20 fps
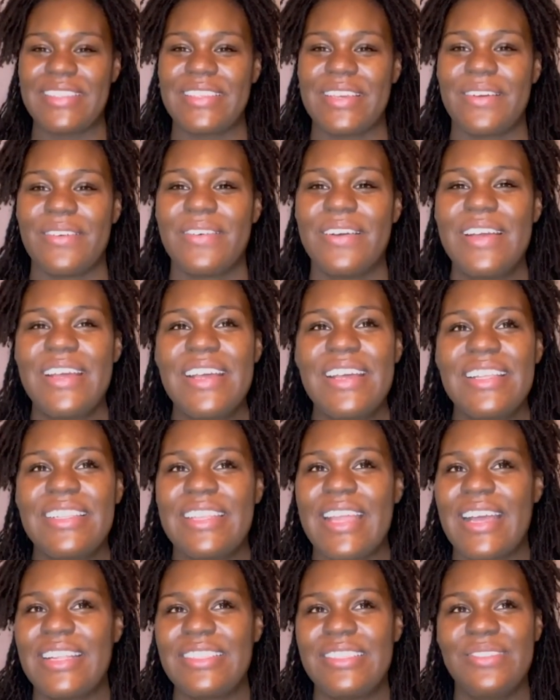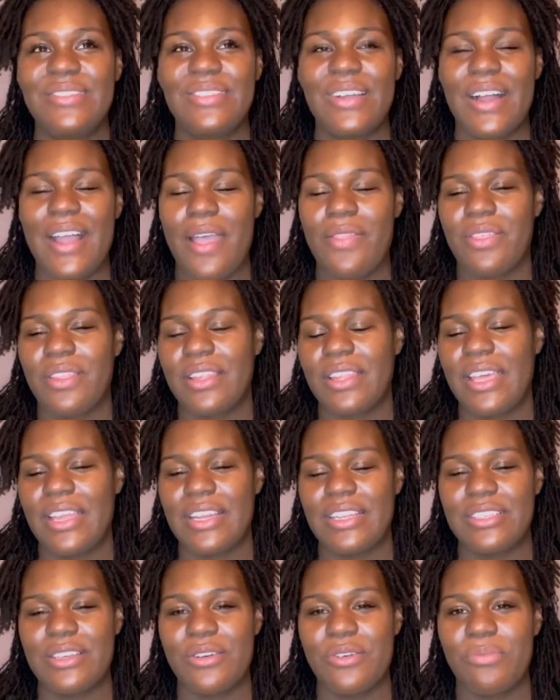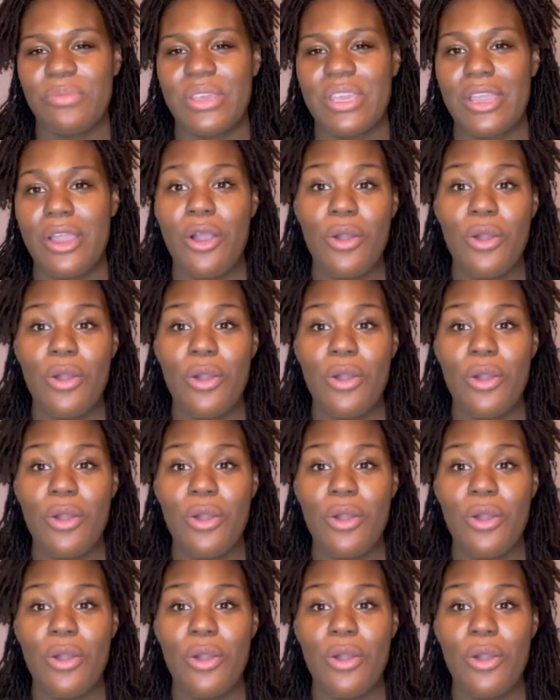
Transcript: So not too long after, the lady told me,